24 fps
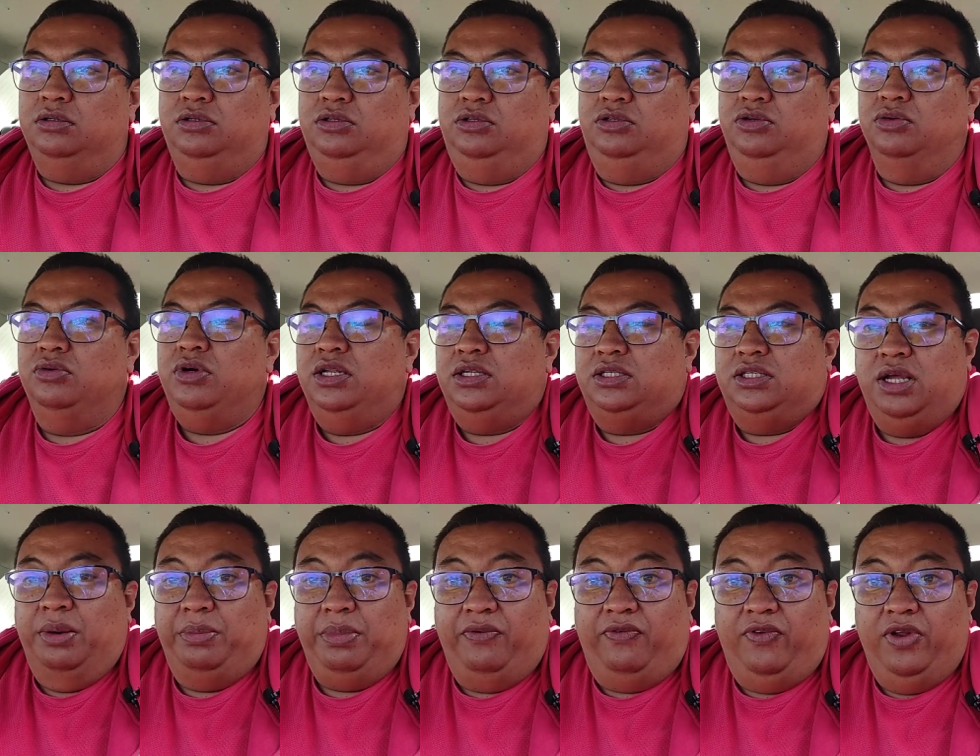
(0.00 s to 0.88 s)
doing
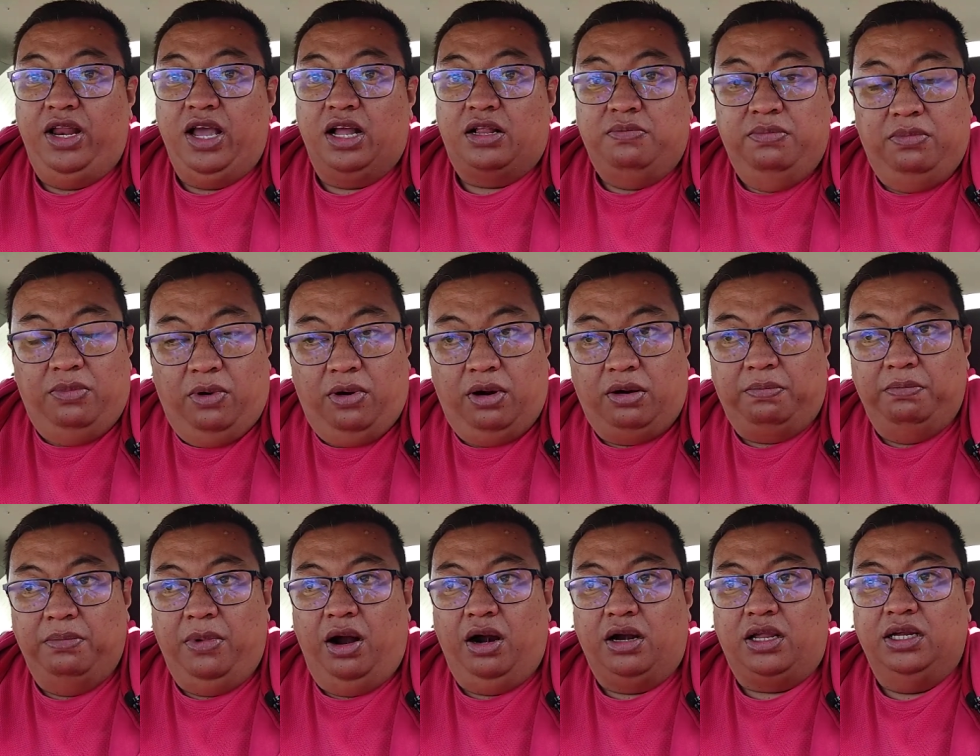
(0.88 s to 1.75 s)
some affiliate
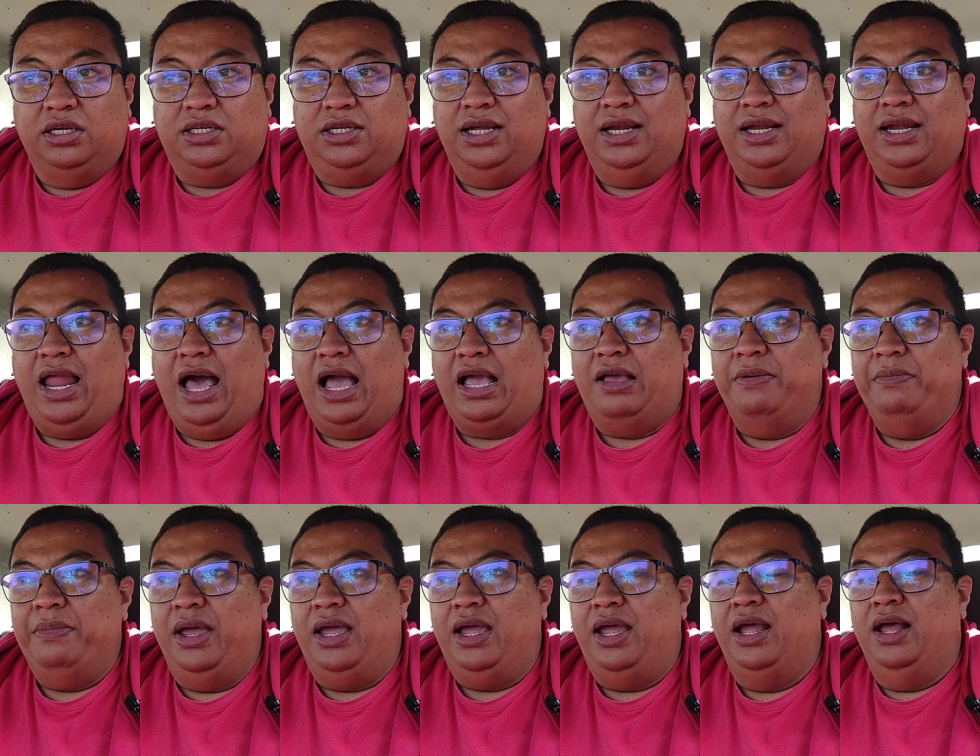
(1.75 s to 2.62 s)
marketing like
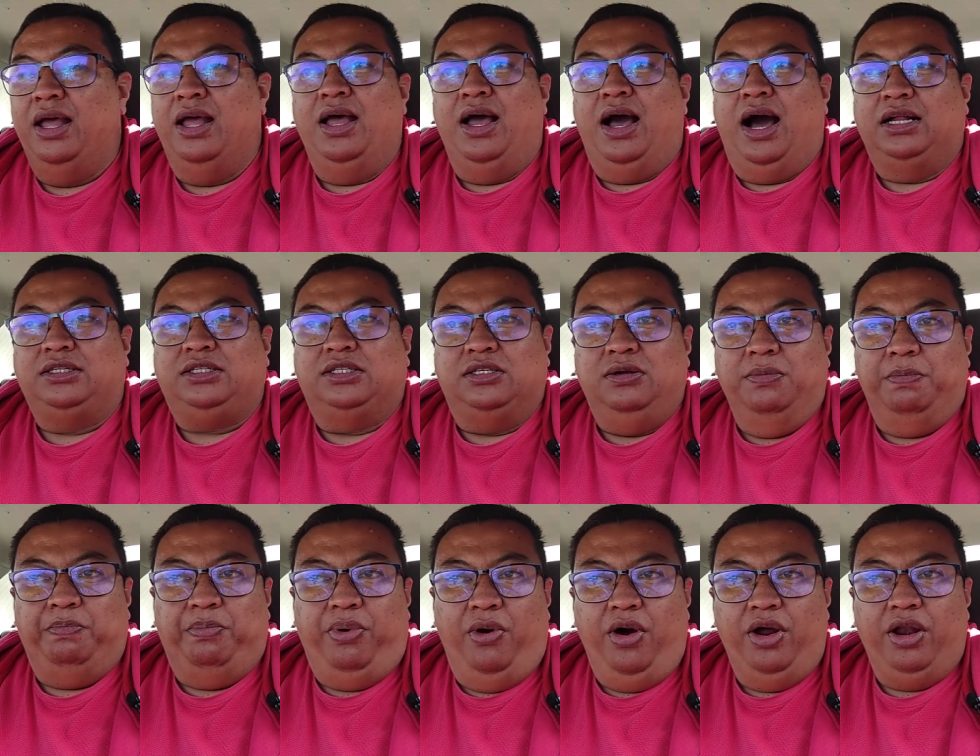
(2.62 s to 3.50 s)
me. At some
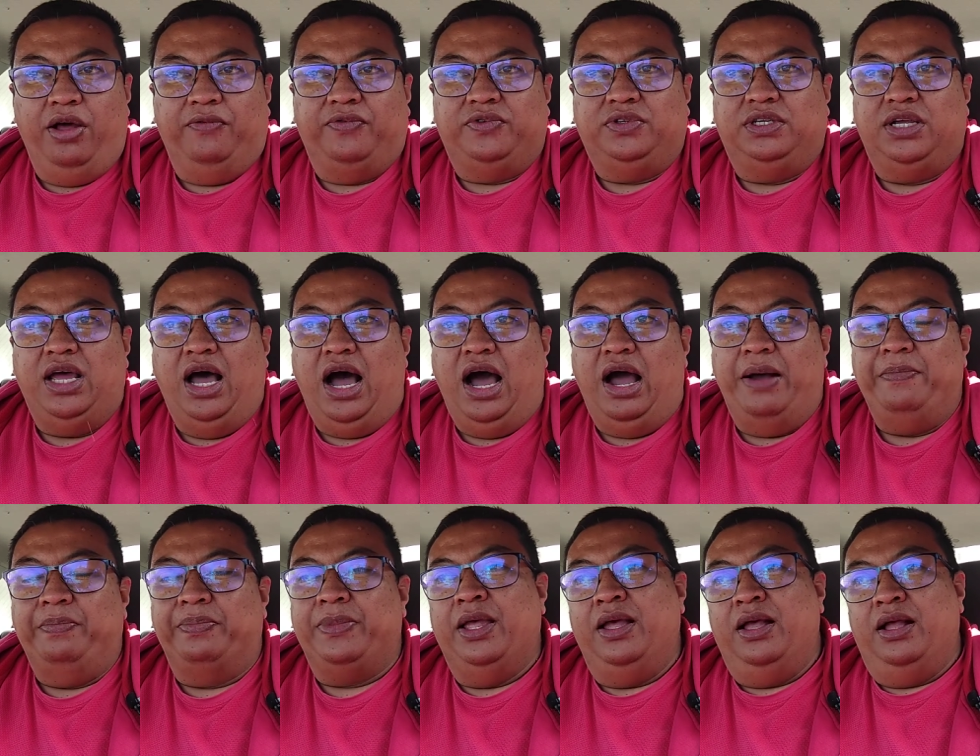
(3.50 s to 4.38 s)
point of
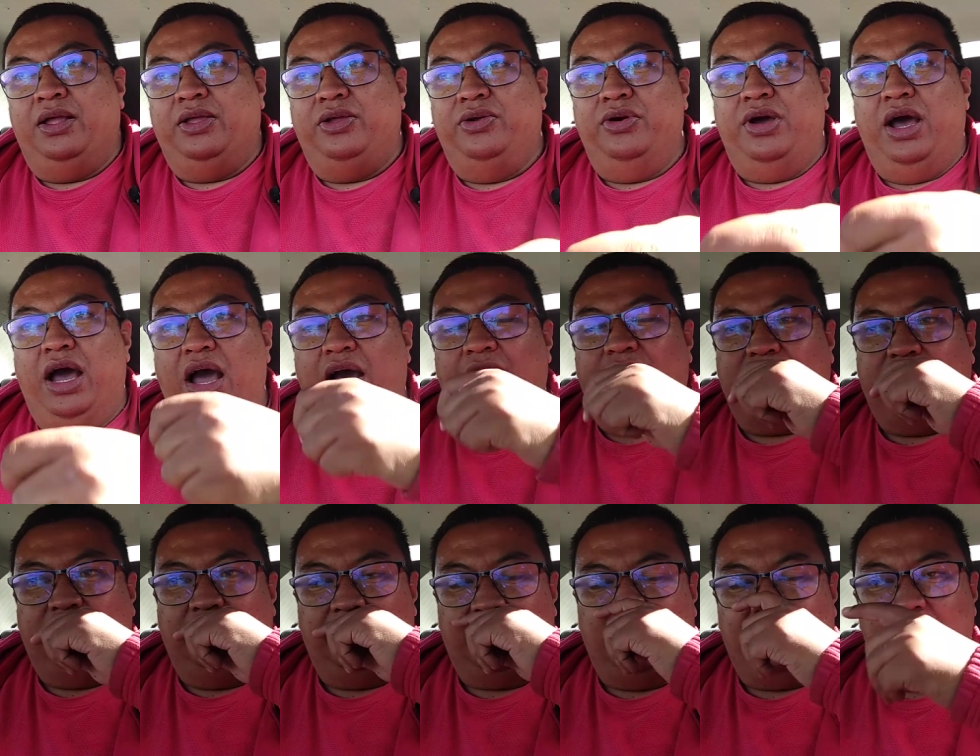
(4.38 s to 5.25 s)
time, you have
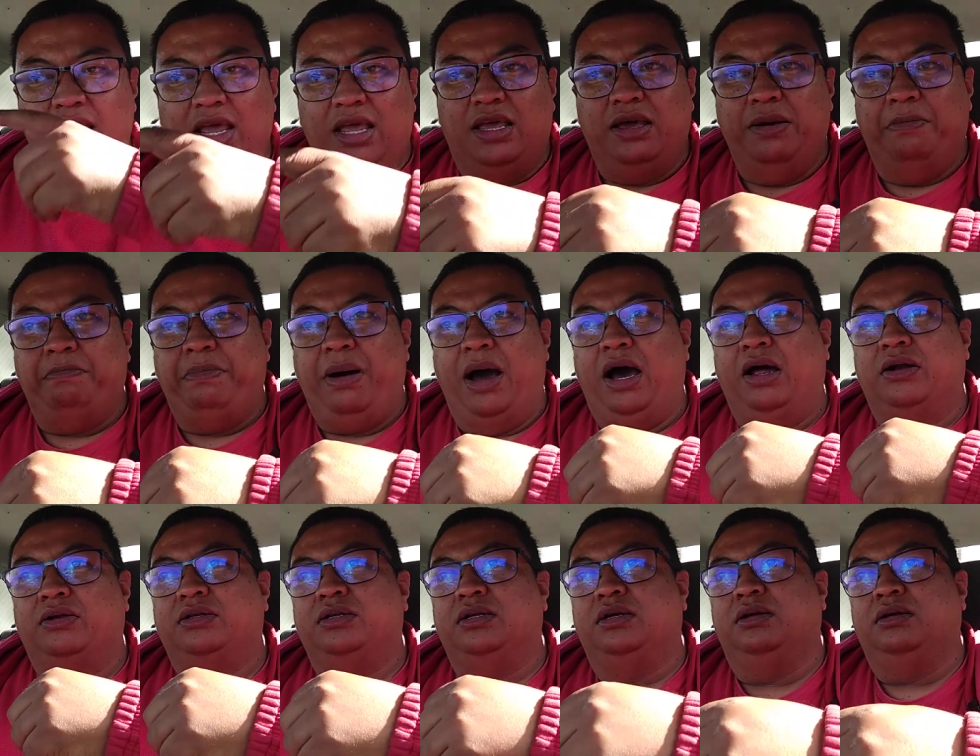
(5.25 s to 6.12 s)
to think about
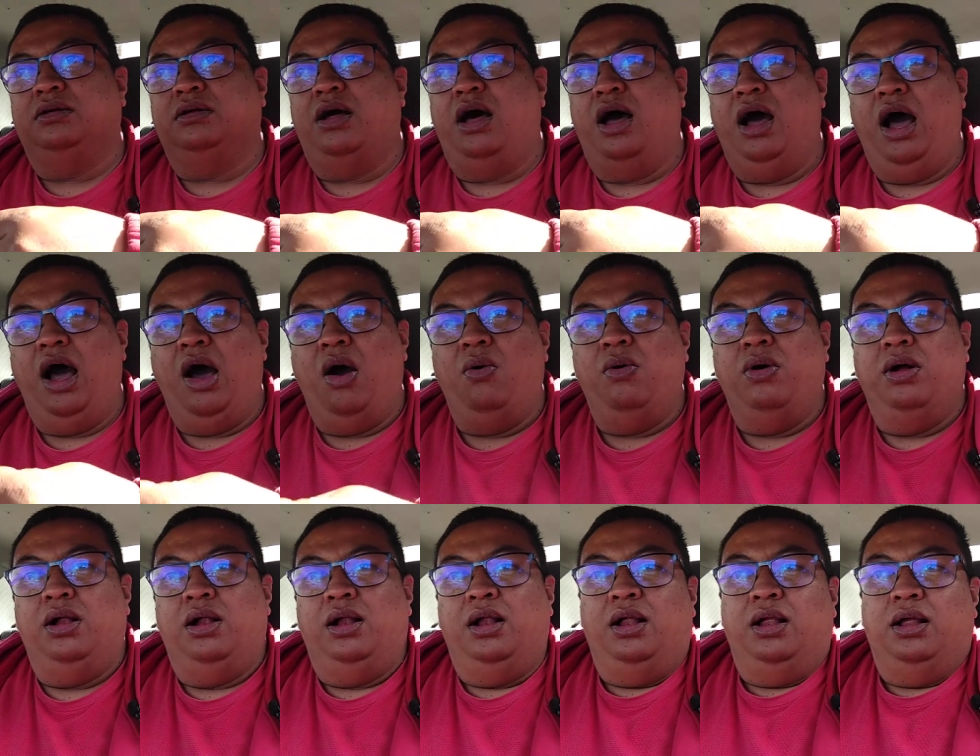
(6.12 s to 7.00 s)
how
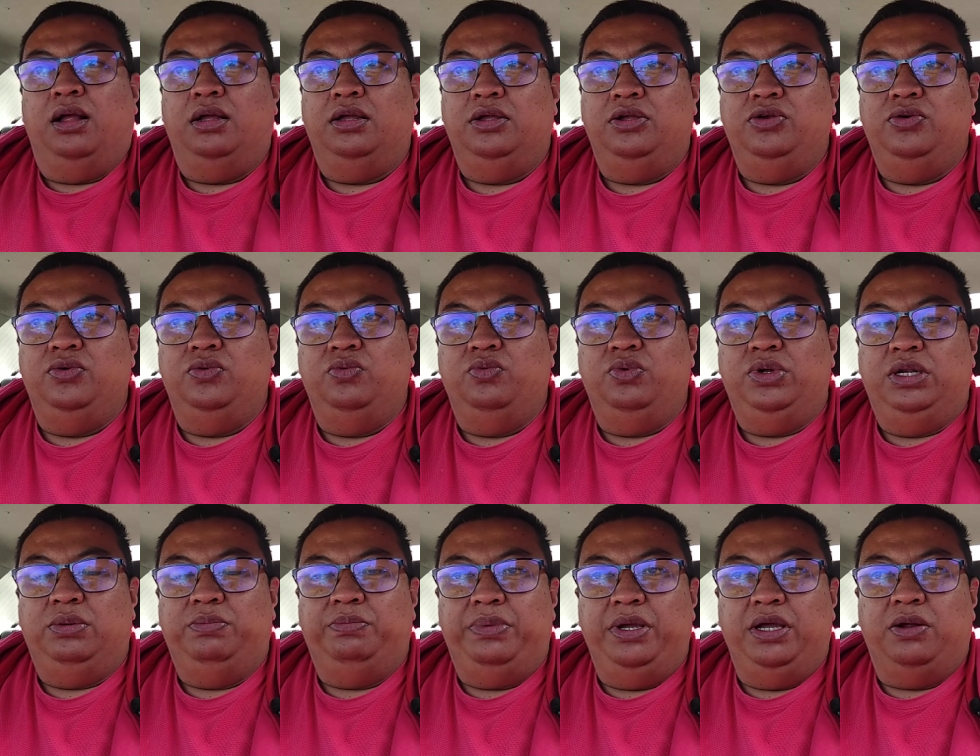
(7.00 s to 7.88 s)
you
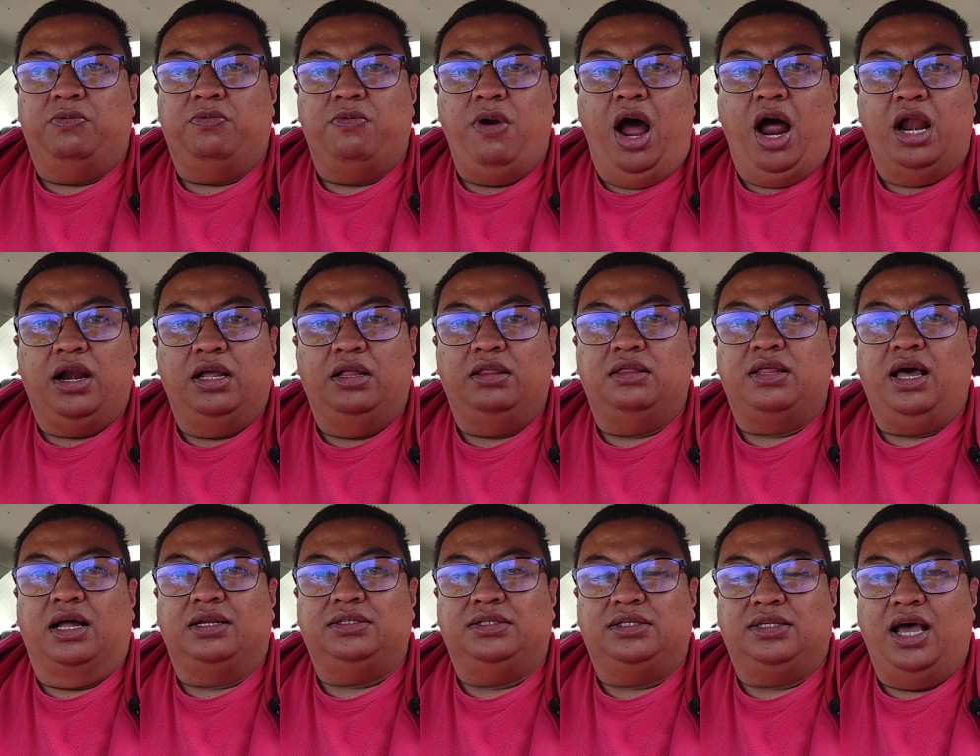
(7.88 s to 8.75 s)
will be running
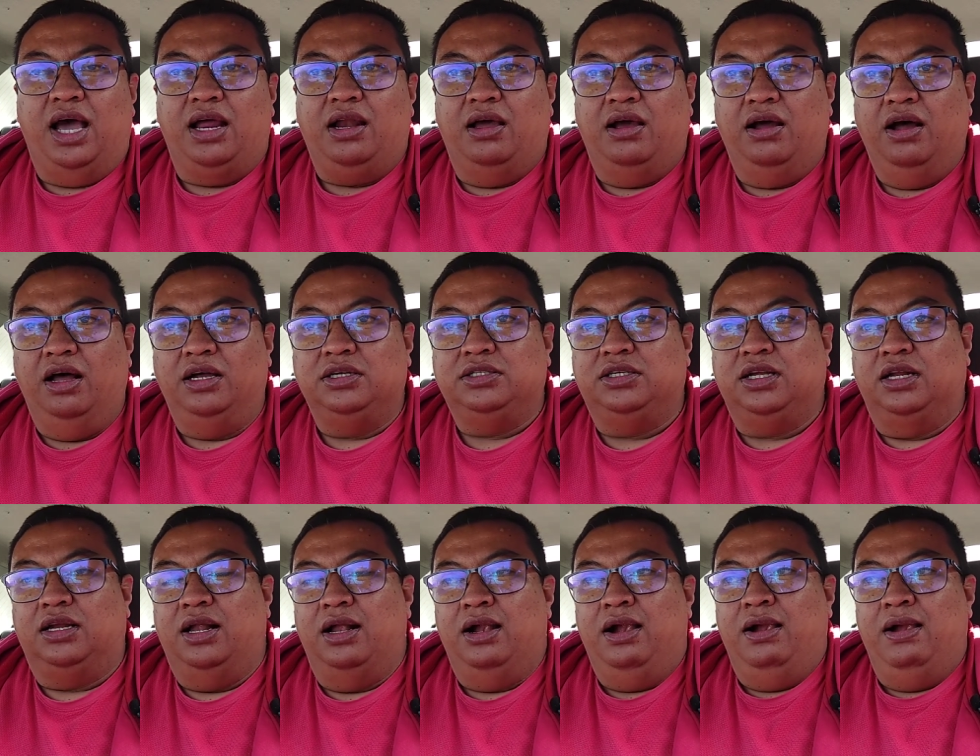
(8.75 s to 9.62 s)
that side
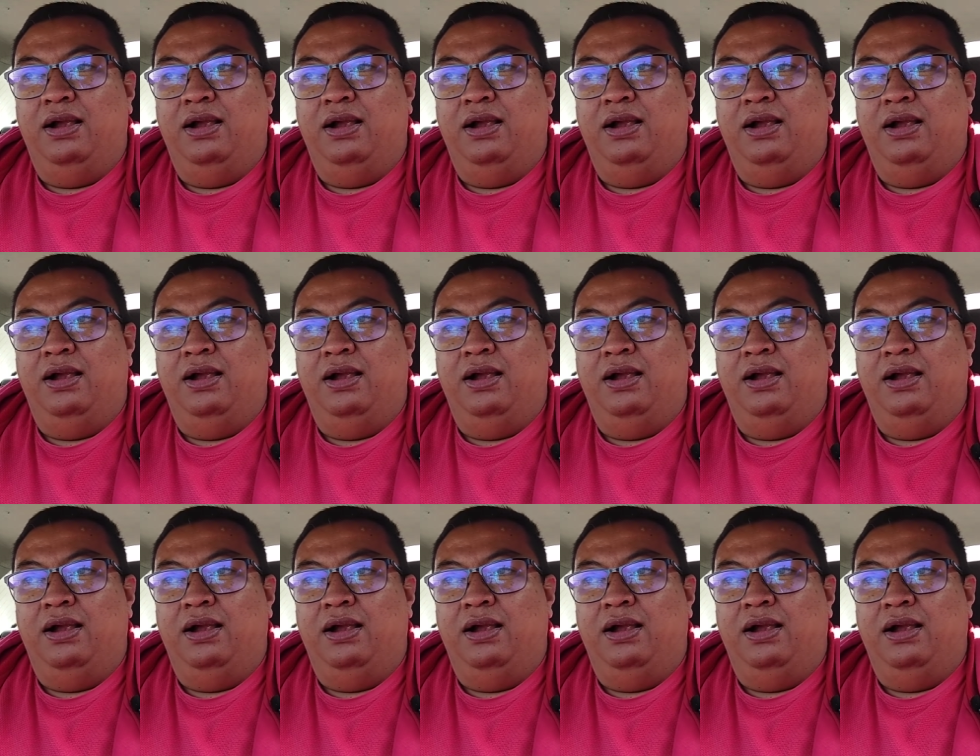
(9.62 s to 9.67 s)
hustle.